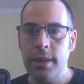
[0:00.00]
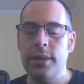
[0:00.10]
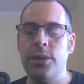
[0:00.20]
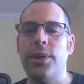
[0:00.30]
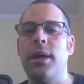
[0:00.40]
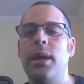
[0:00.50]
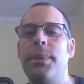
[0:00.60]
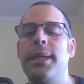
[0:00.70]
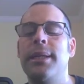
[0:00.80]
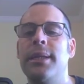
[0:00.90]
So the
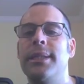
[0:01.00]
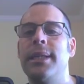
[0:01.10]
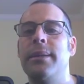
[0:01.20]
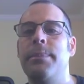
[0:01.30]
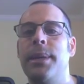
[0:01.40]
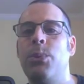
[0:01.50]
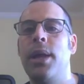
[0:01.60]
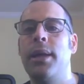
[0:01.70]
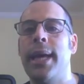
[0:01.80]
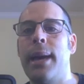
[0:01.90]
company does seem to be
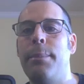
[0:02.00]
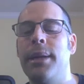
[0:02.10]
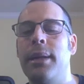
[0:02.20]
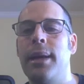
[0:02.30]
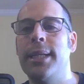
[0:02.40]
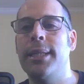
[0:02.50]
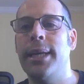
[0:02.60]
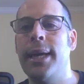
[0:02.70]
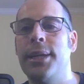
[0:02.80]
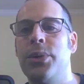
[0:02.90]
well capitalized. They had